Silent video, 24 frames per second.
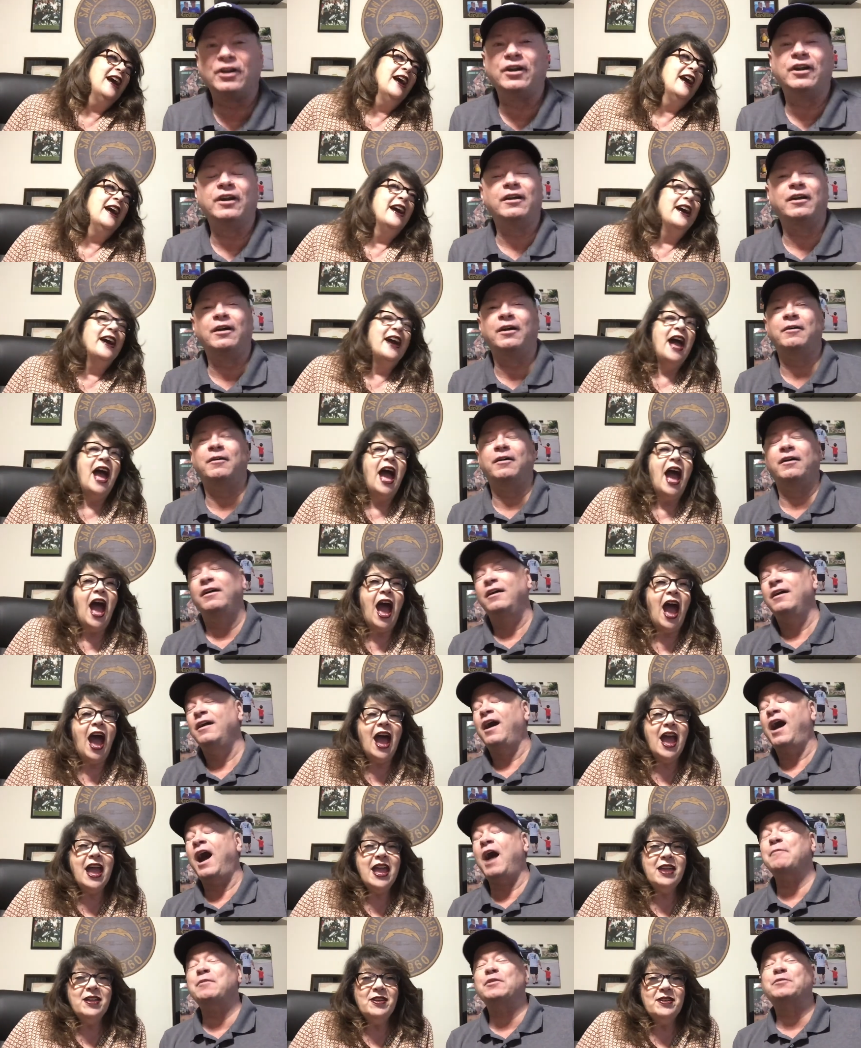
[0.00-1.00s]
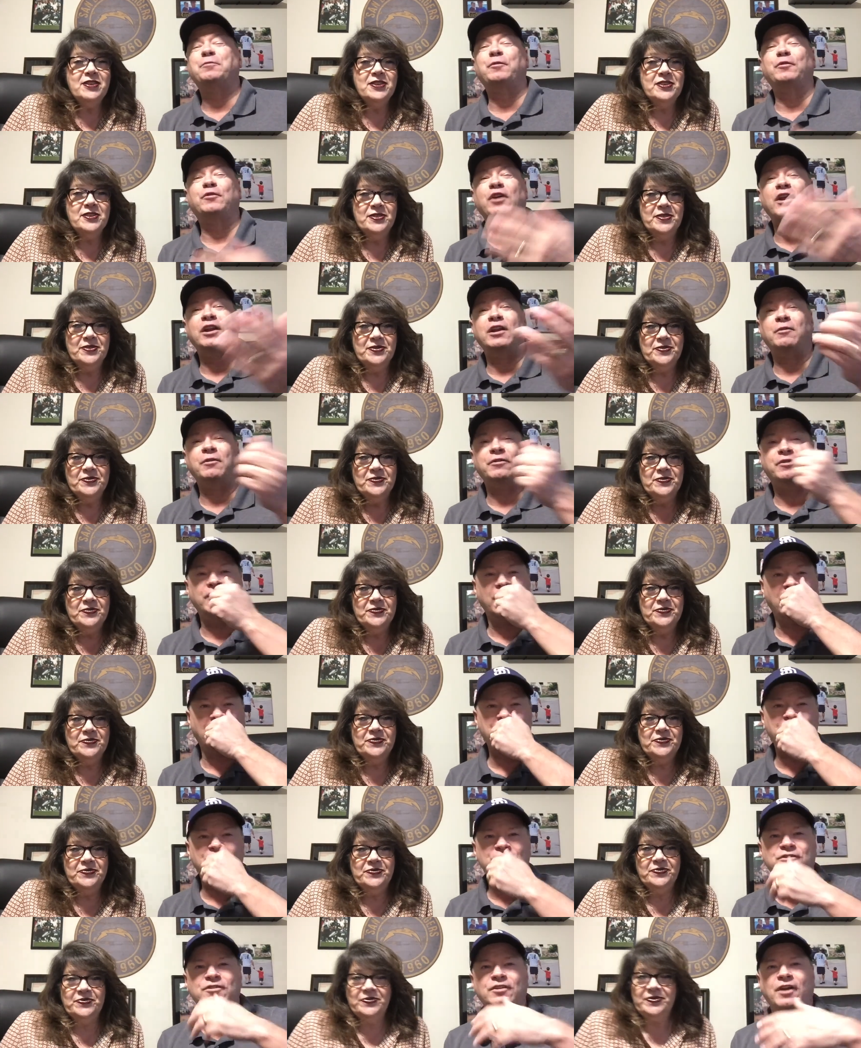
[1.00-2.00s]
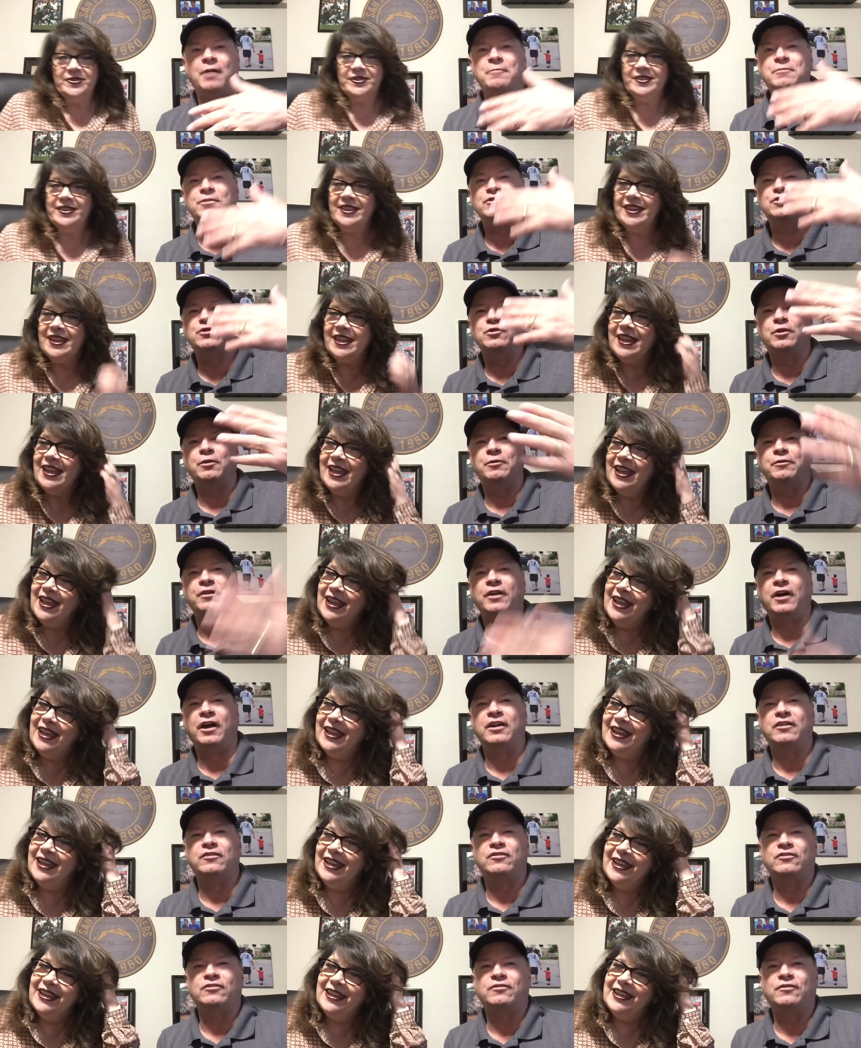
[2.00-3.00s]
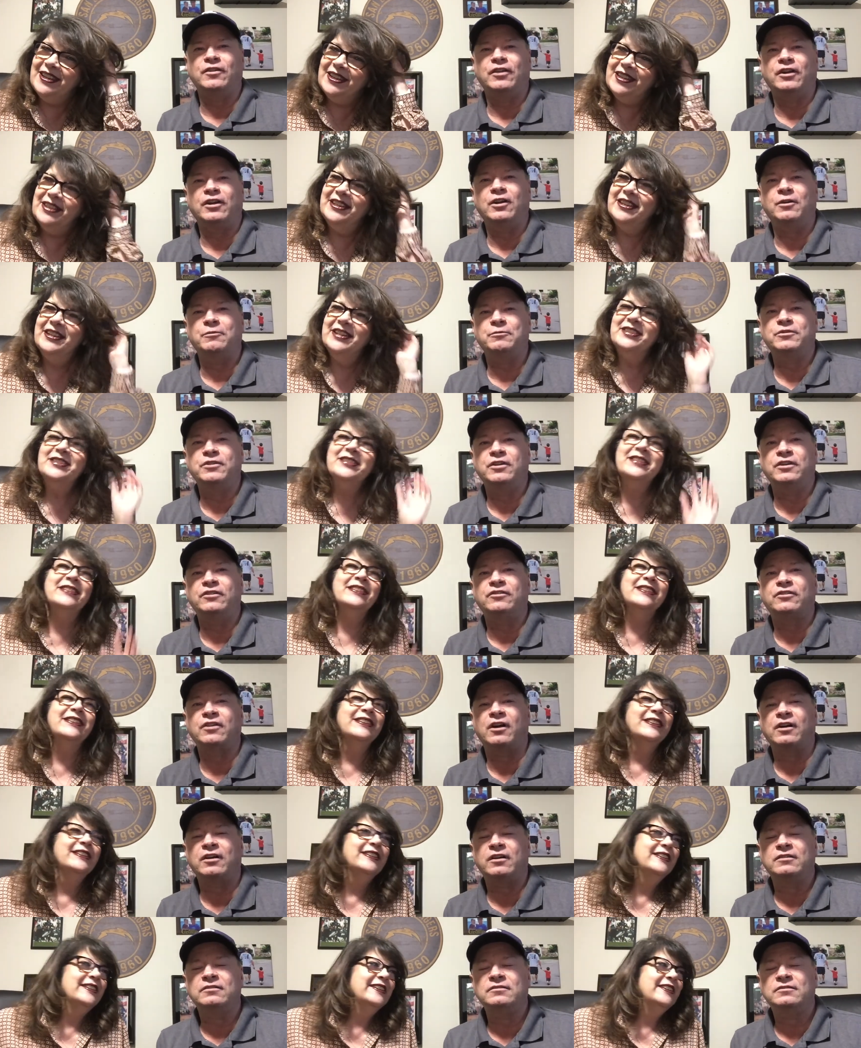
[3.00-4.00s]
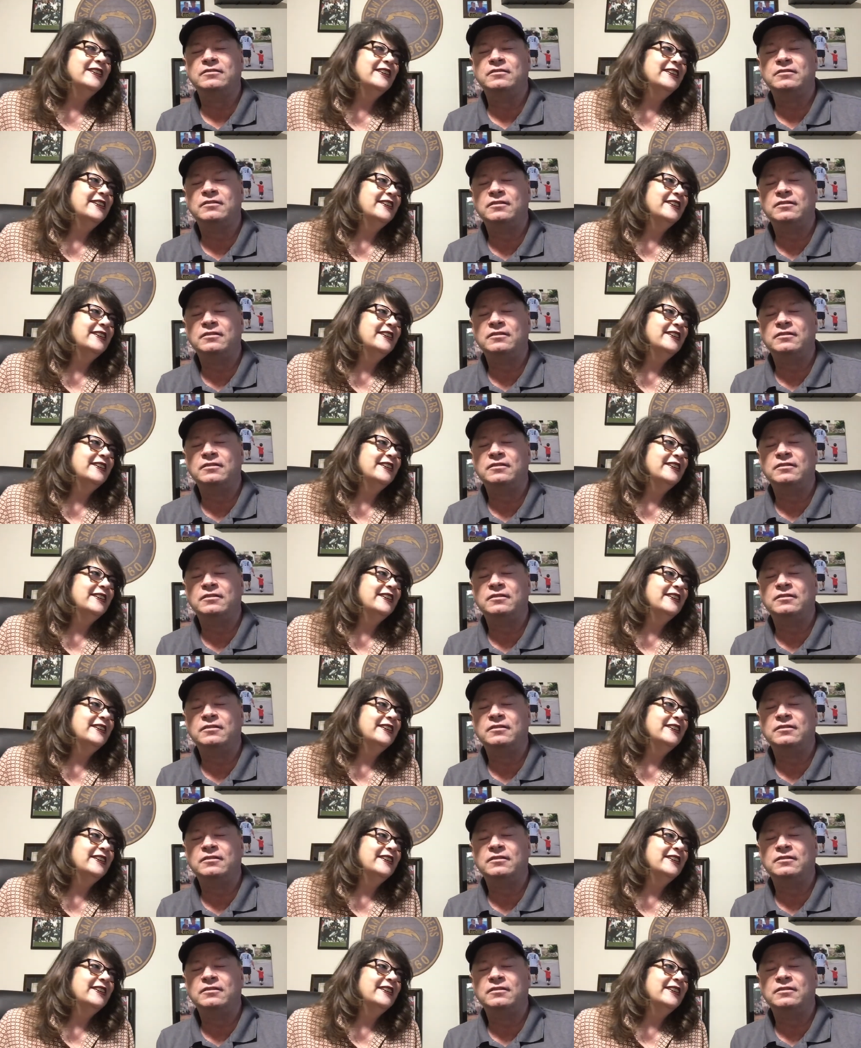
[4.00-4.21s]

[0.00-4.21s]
Speaker 1: sorry. Uh, I, am just pretending what the, I'm just I'm just doing what the audience is feeling. I'm talking.